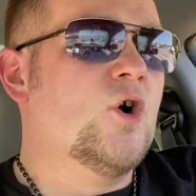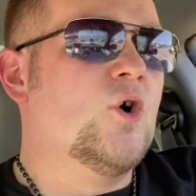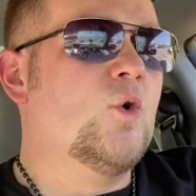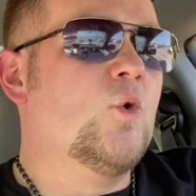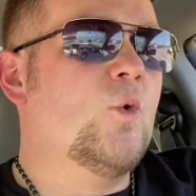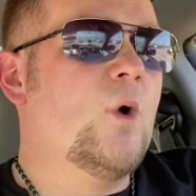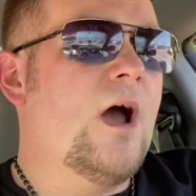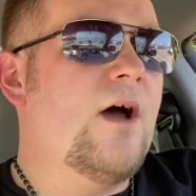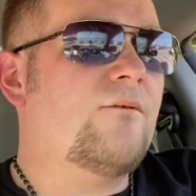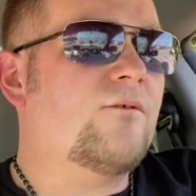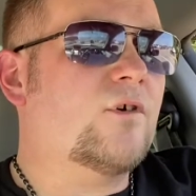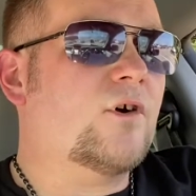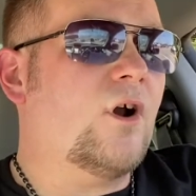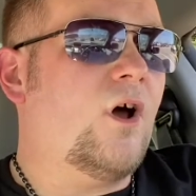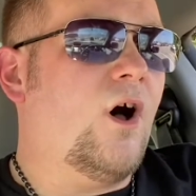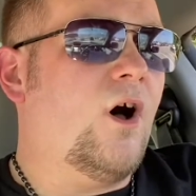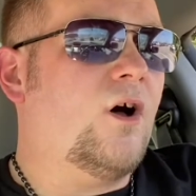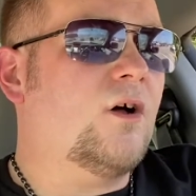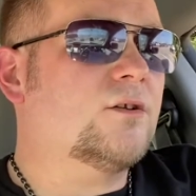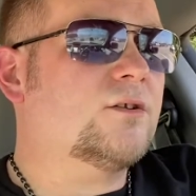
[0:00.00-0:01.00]
whoever
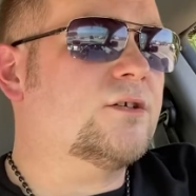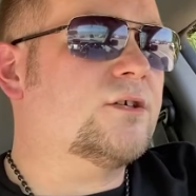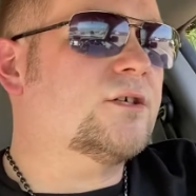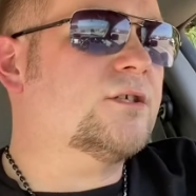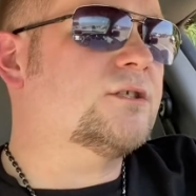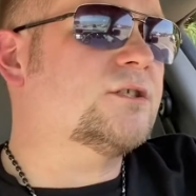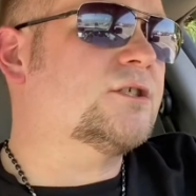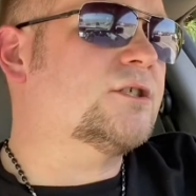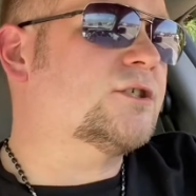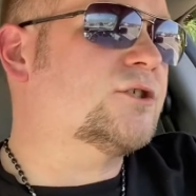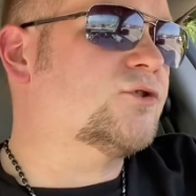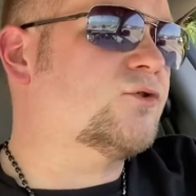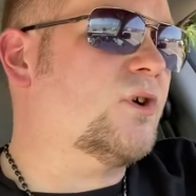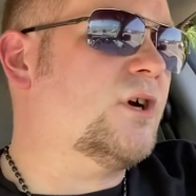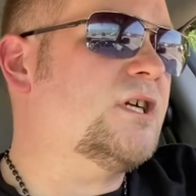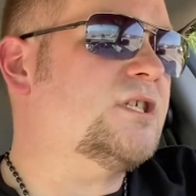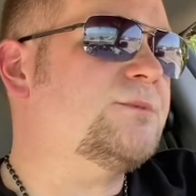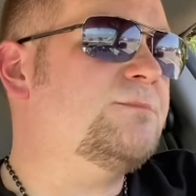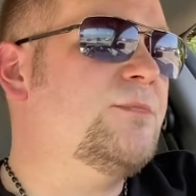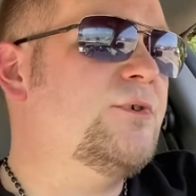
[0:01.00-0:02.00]
alters,
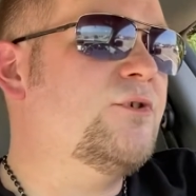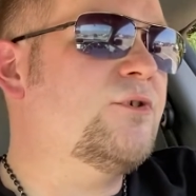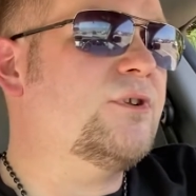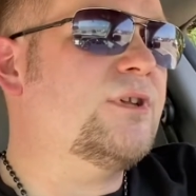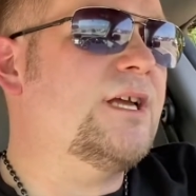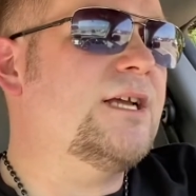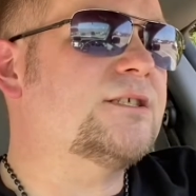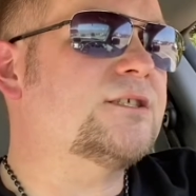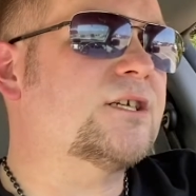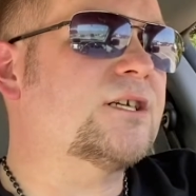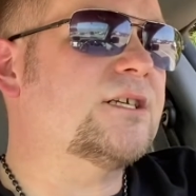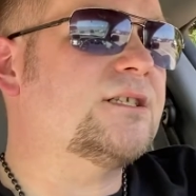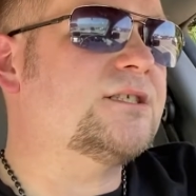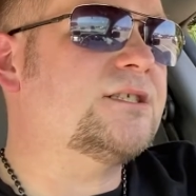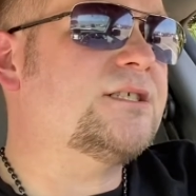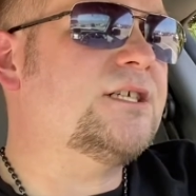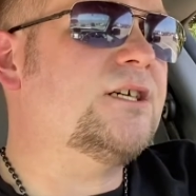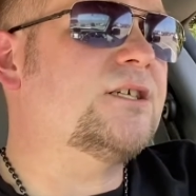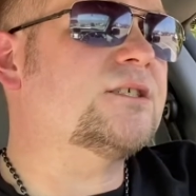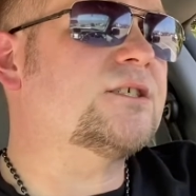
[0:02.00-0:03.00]
destroys, mutilates, or
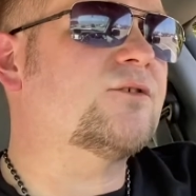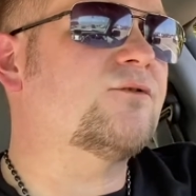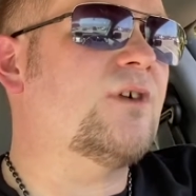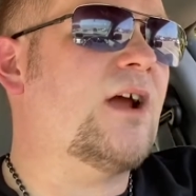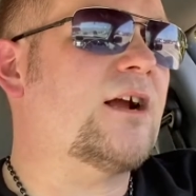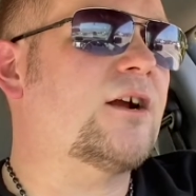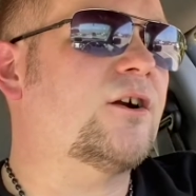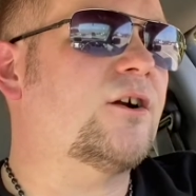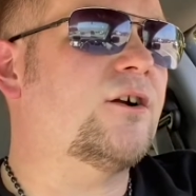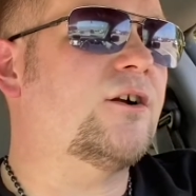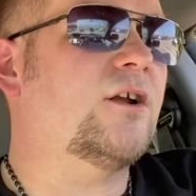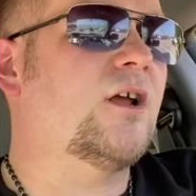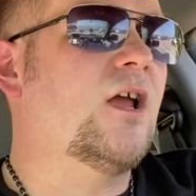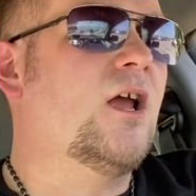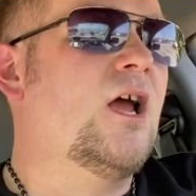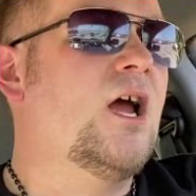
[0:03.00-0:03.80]
conceals a record,